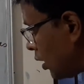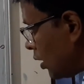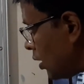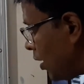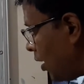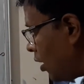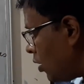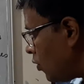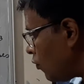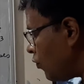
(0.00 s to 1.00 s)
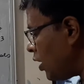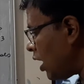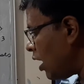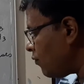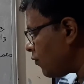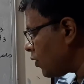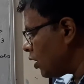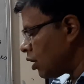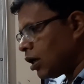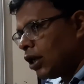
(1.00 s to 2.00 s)
here we have
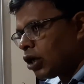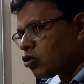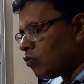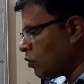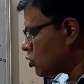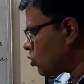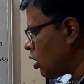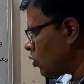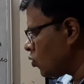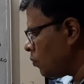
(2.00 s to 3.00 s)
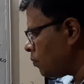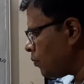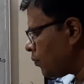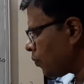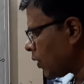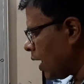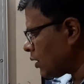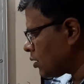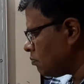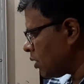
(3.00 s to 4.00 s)
electron withdrawing group
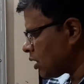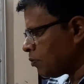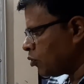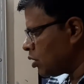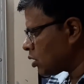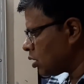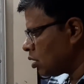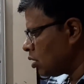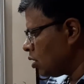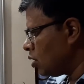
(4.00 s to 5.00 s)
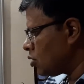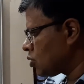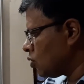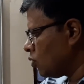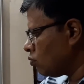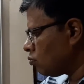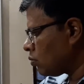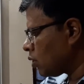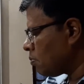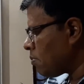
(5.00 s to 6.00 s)
at meta position, so
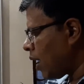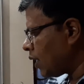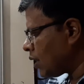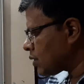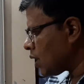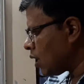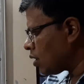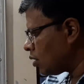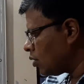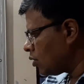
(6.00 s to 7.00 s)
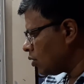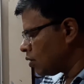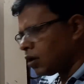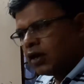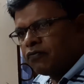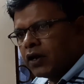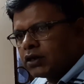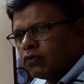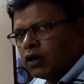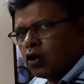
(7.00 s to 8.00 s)
minus R
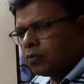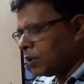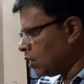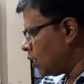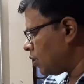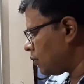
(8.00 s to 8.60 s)
effect will not be there.